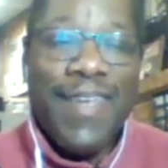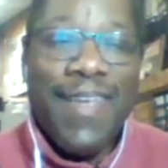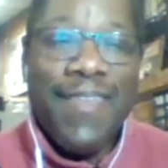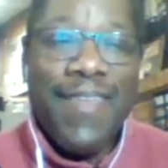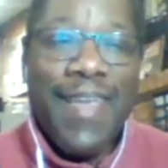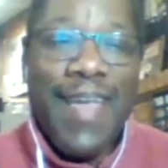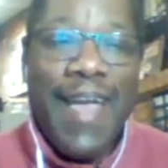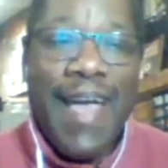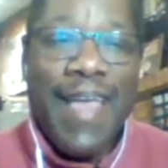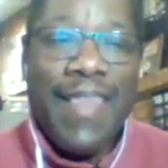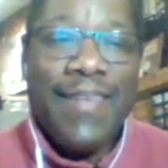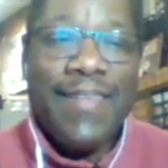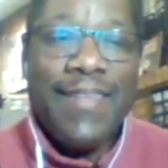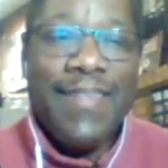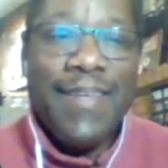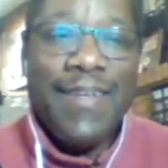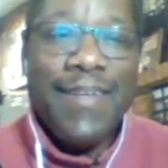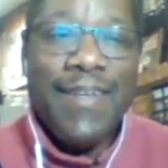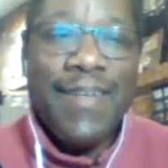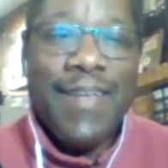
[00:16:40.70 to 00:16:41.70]
guy
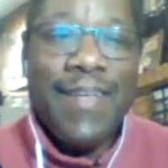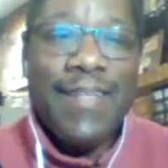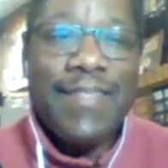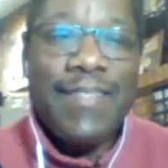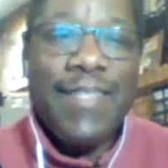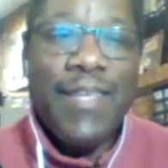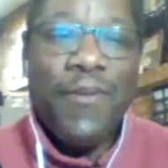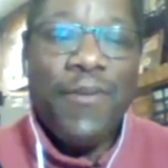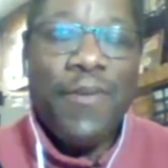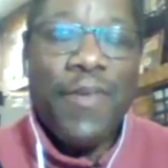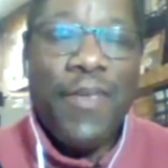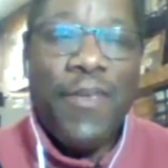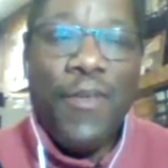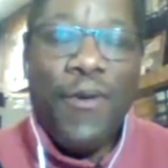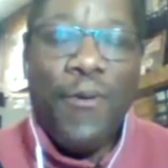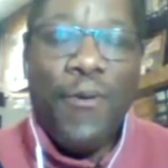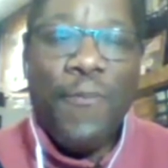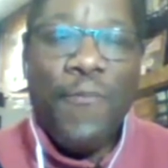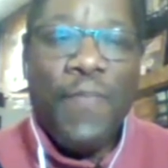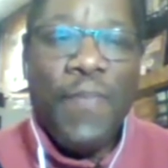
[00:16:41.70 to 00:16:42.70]
that considered,
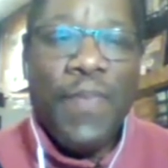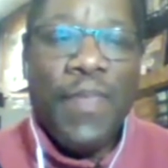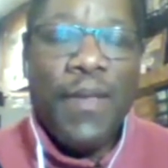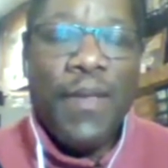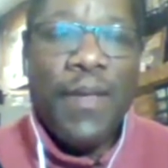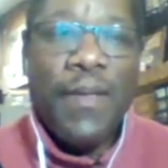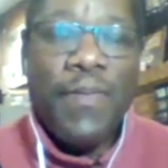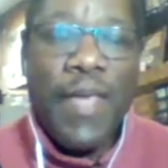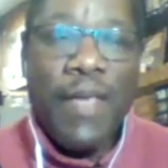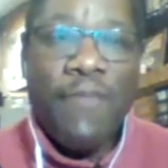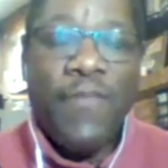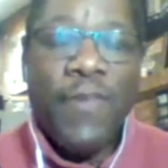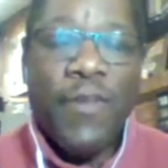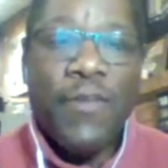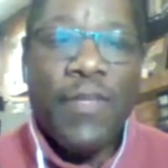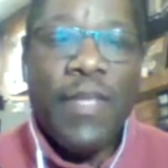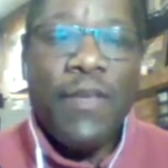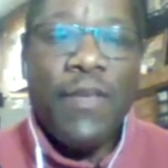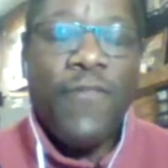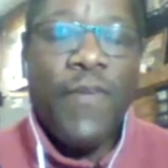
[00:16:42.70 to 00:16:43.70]
that
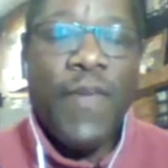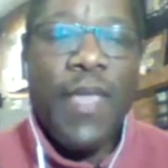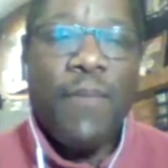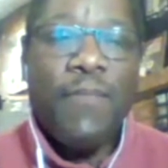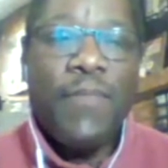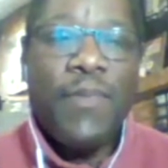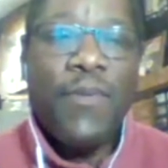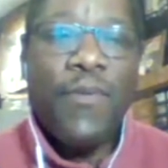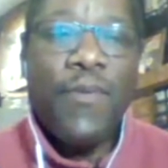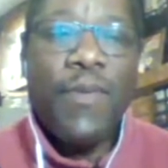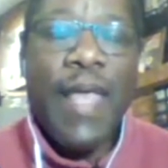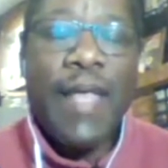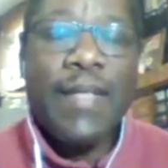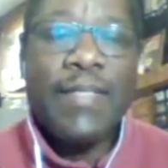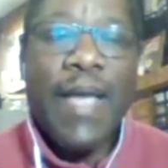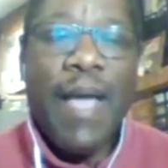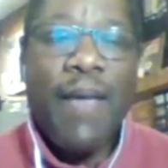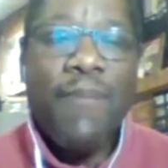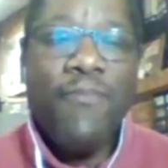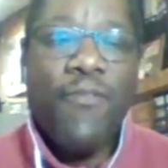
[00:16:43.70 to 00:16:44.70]
filled in for him during that
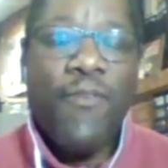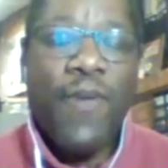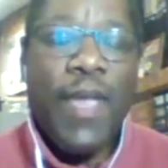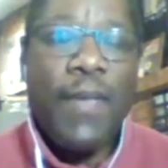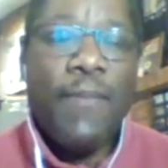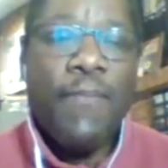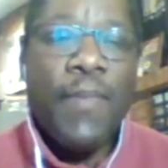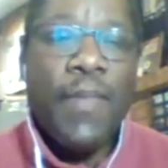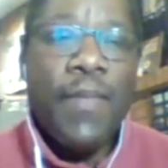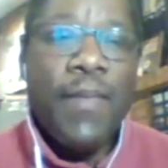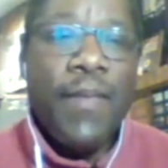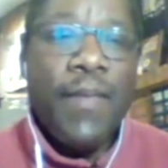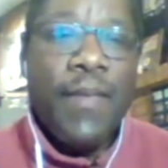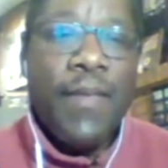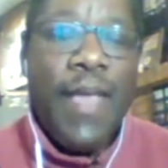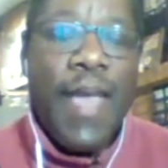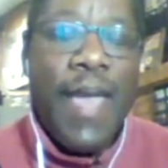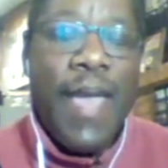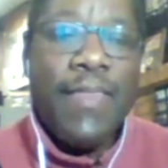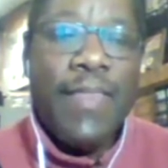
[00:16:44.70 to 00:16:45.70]
time frame
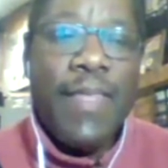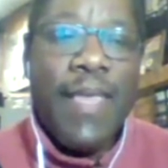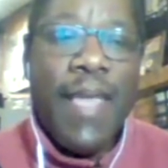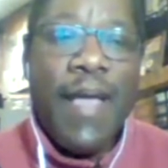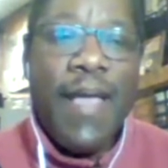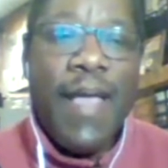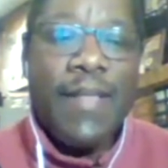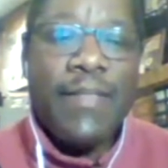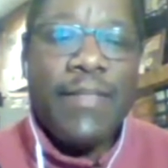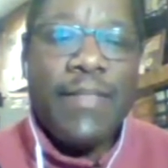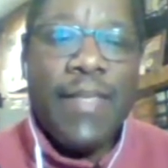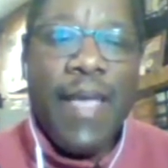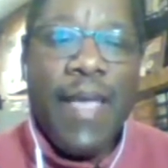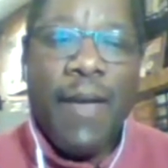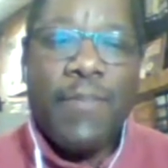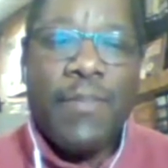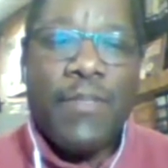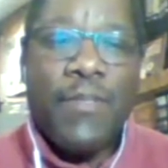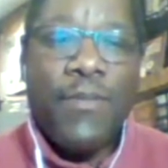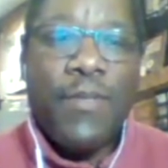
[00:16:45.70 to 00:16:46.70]
as the
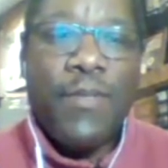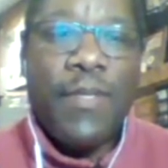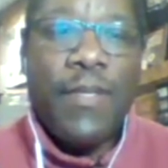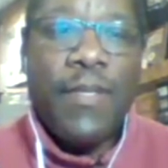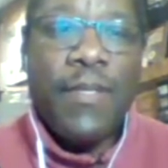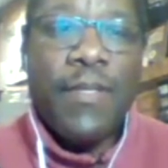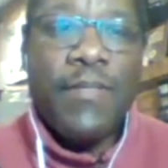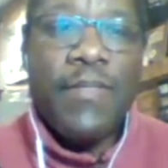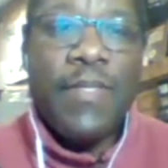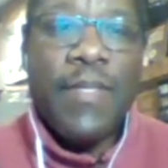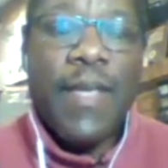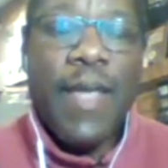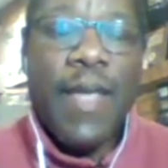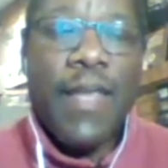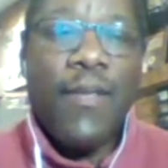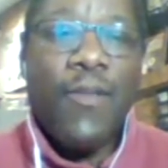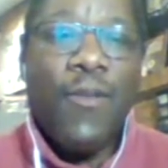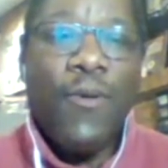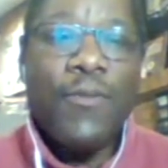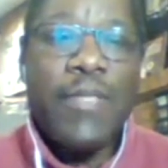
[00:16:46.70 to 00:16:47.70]
opportunity to kind
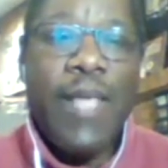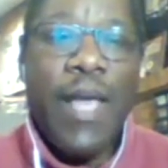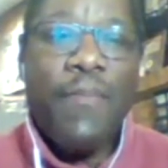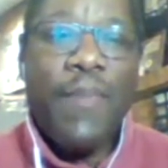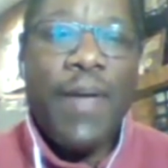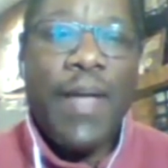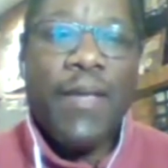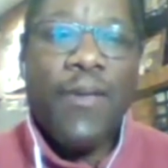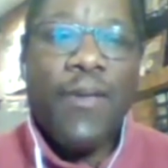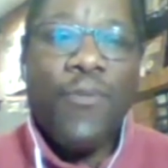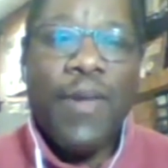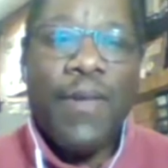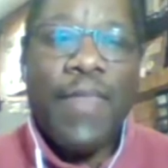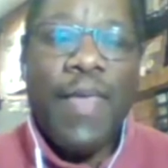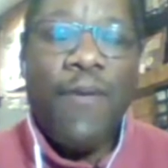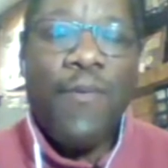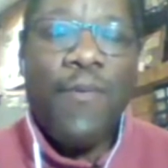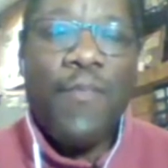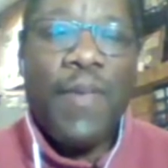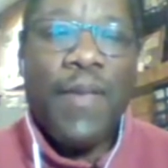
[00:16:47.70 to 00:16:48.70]
of close out my career.
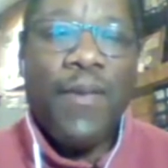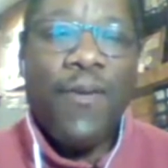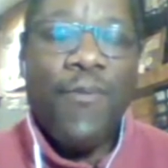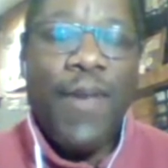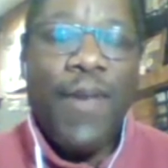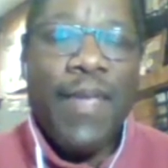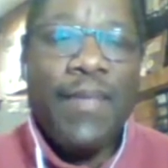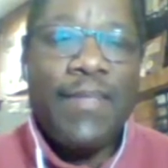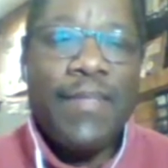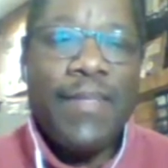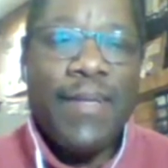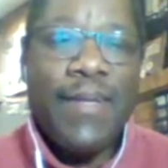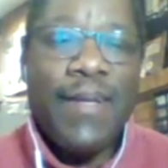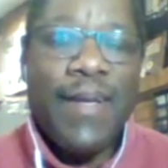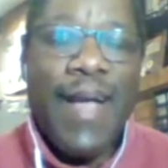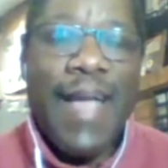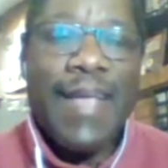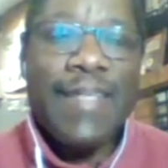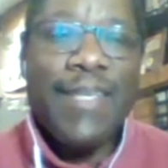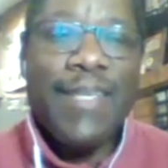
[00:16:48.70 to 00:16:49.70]
That would be a great
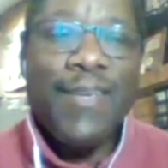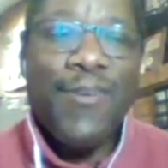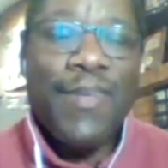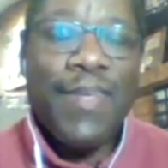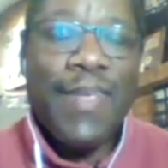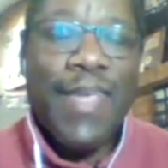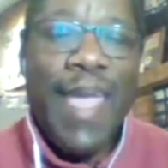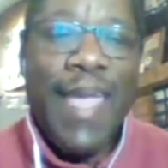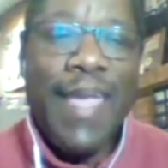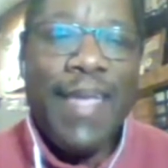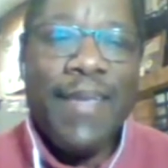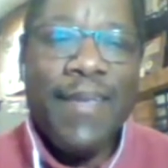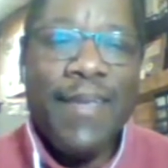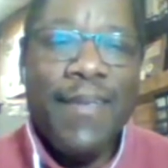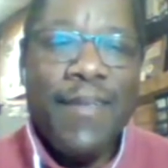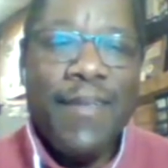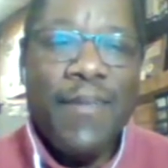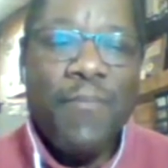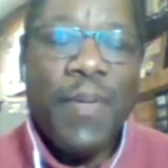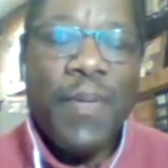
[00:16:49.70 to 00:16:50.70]
icing on the cake.
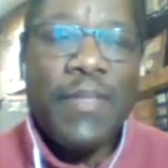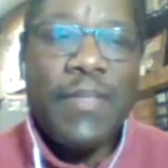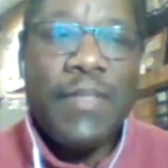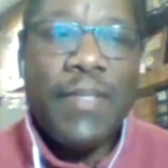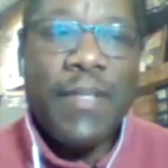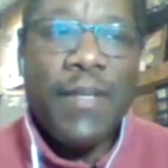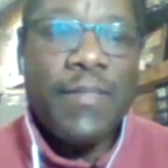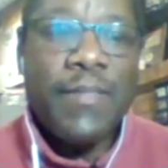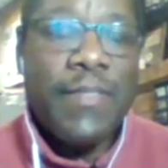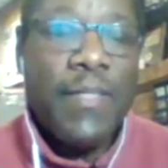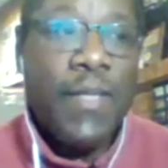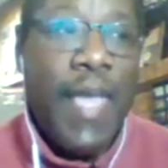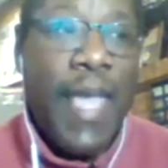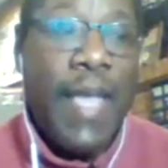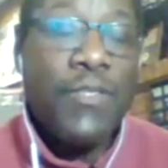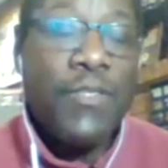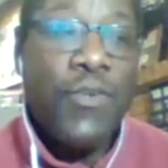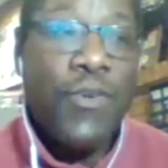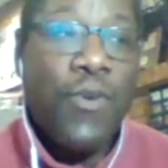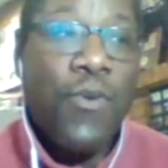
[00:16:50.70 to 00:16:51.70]
But to
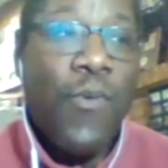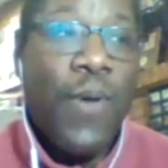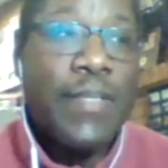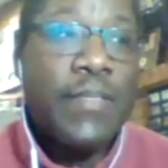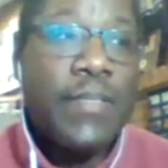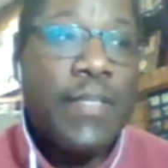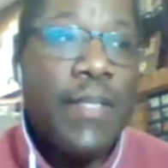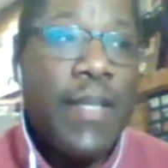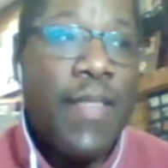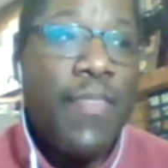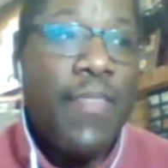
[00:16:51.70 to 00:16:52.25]
answer your question,